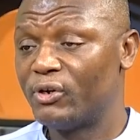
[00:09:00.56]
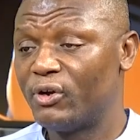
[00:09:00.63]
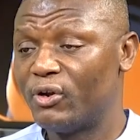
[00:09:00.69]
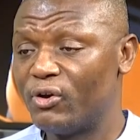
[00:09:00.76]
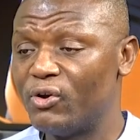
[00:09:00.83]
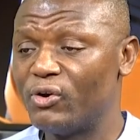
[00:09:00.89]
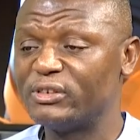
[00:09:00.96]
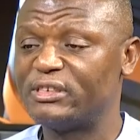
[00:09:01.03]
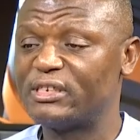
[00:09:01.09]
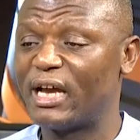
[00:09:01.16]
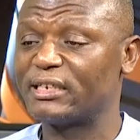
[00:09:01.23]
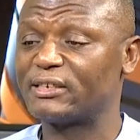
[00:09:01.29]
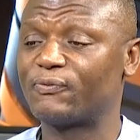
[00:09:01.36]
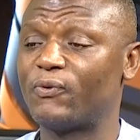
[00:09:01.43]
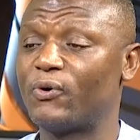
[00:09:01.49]
not
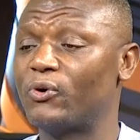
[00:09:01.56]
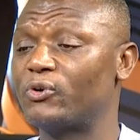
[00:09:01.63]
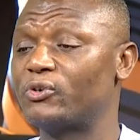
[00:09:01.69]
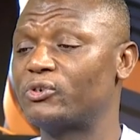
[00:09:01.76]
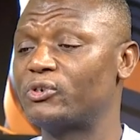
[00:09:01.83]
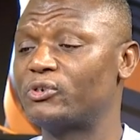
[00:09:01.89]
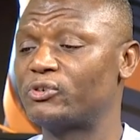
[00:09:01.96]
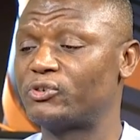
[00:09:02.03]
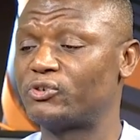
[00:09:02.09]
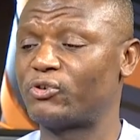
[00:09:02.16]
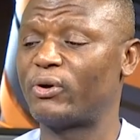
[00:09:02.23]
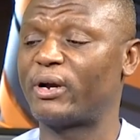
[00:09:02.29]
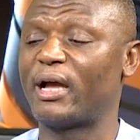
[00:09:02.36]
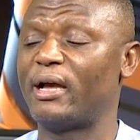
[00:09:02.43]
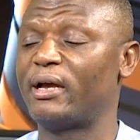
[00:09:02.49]
just for
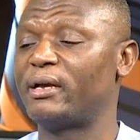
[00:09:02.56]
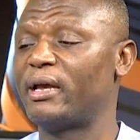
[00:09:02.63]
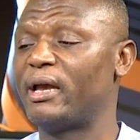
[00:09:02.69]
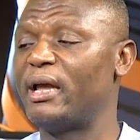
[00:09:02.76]
soccer